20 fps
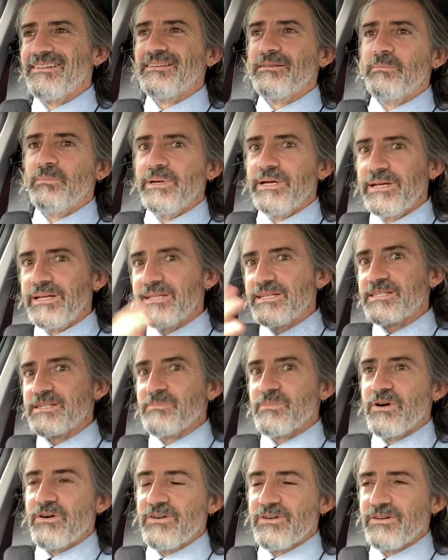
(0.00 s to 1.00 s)
meetings
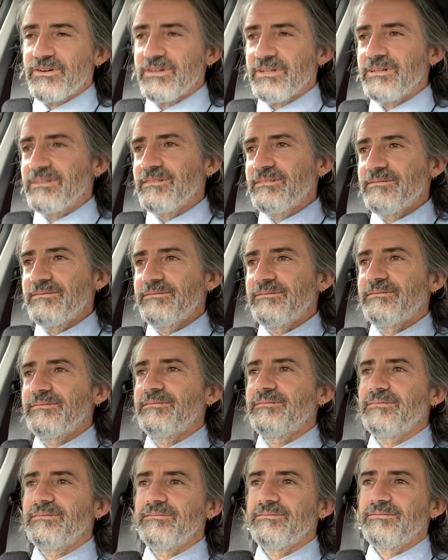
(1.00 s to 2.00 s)
tomorrow night
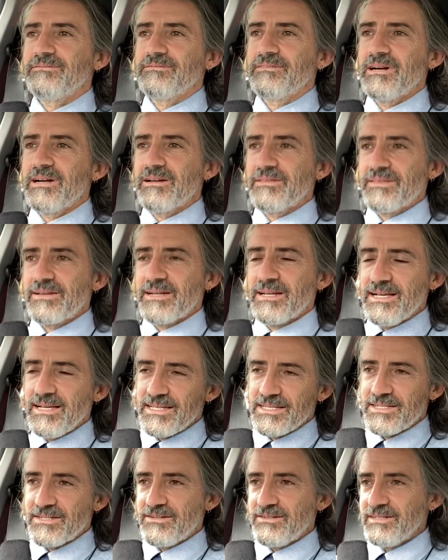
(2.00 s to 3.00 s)
rather than
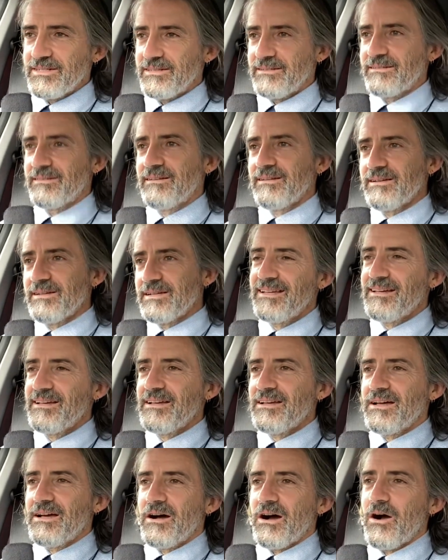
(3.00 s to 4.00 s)
last night.
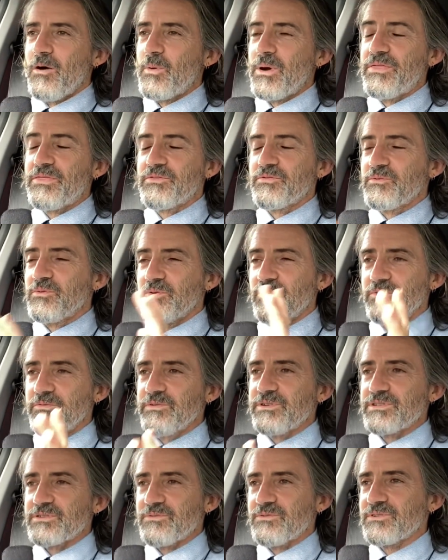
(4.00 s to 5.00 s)
I went through all the
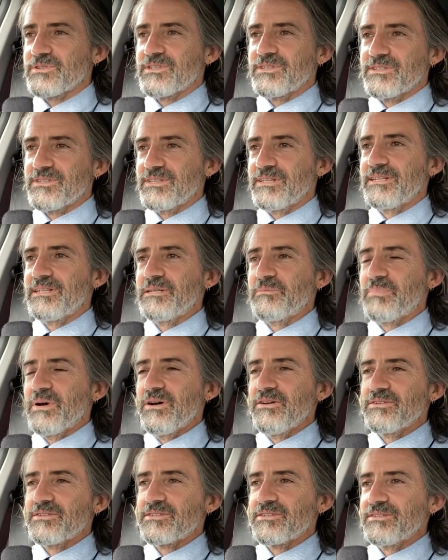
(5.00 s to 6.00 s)
resources that he
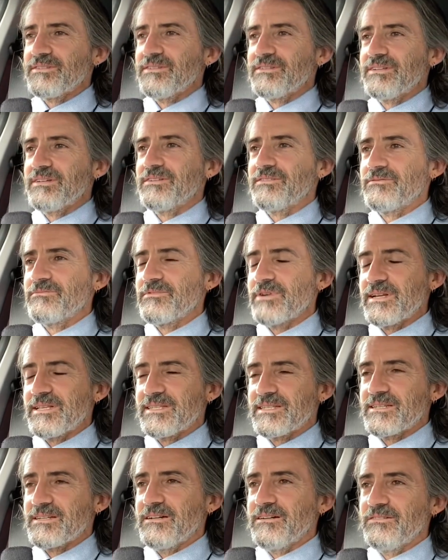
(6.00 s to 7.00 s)
posted and read
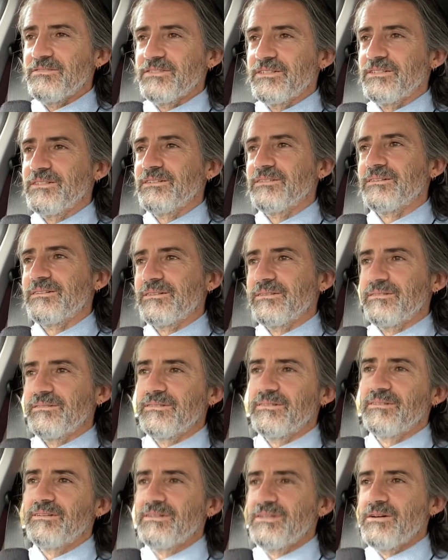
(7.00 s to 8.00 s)
stuff,
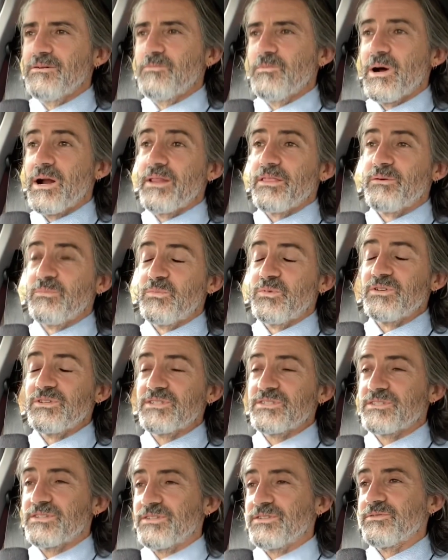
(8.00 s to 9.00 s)
and one of them
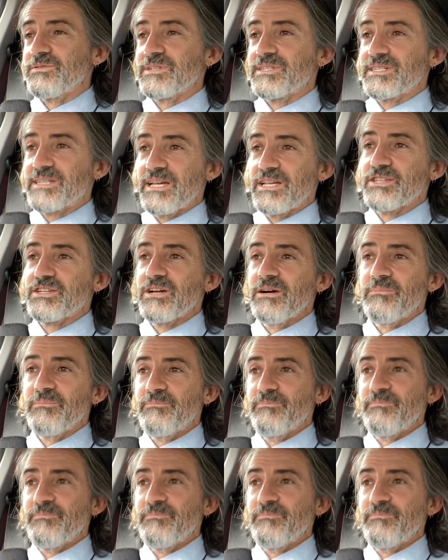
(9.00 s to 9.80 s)
was to do a SketchUp